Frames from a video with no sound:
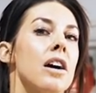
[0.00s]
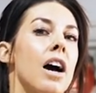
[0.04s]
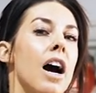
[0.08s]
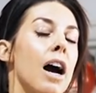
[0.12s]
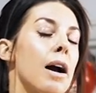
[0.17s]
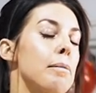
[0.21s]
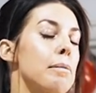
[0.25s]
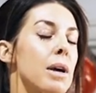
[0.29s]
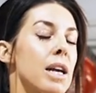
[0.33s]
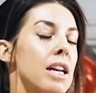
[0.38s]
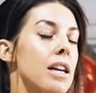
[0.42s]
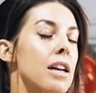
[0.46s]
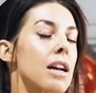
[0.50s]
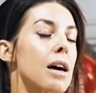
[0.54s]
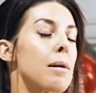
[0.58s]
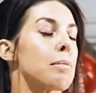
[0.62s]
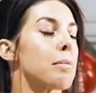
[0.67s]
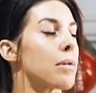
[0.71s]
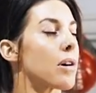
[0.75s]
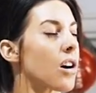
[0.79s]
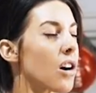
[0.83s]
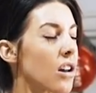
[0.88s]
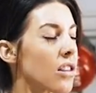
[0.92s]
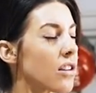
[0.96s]
I made it
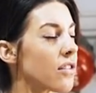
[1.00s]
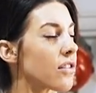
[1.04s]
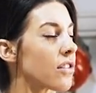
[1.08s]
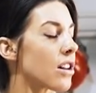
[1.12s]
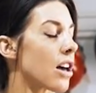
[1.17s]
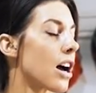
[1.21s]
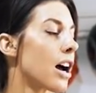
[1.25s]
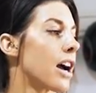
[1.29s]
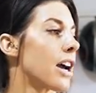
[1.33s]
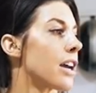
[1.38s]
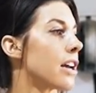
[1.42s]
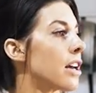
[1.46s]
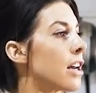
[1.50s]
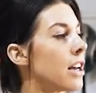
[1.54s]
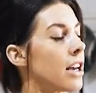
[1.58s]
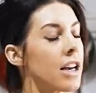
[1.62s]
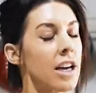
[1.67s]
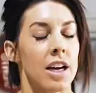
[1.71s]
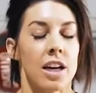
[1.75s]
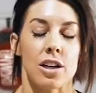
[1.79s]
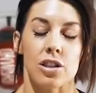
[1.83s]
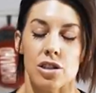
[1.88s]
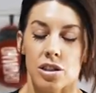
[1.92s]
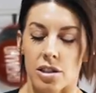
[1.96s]
up on the fly
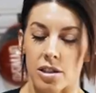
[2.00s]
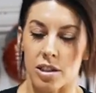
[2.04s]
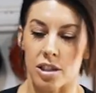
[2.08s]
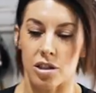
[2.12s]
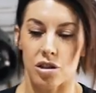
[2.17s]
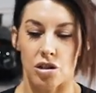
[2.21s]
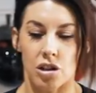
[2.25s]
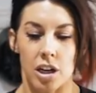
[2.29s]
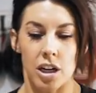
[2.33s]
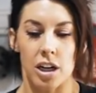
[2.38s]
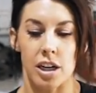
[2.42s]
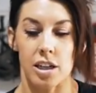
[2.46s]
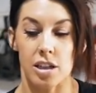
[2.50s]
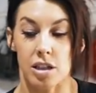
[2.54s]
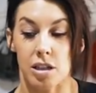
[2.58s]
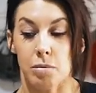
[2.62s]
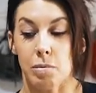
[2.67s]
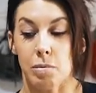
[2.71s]
just to change,